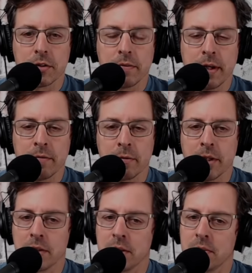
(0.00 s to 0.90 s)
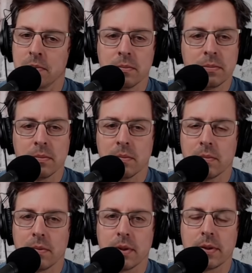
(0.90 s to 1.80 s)
fire information,
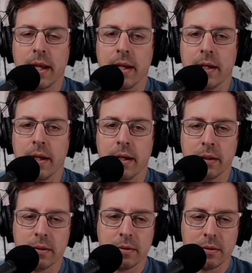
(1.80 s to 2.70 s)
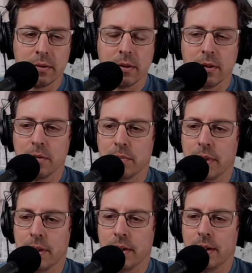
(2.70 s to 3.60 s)
this ain't it.
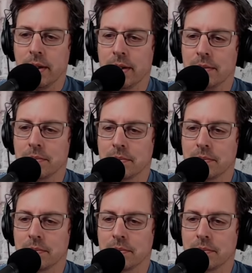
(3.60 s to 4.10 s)
But um,